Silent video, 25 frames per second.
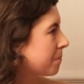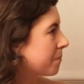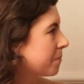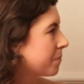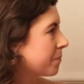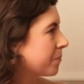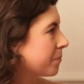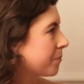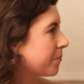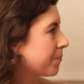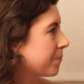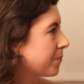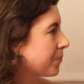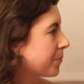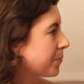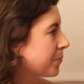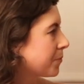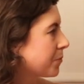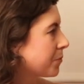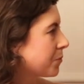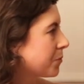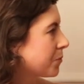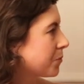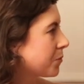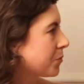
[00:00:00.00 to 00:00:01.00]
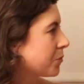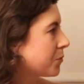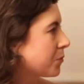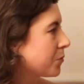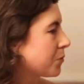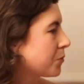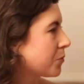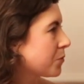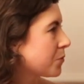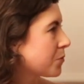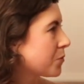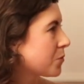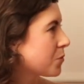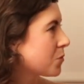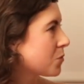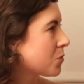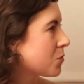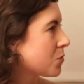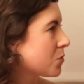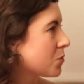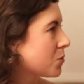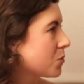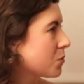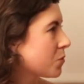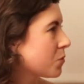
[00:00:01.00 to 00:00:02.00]

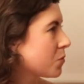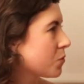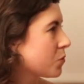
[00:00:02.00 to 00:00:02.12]
[no speech]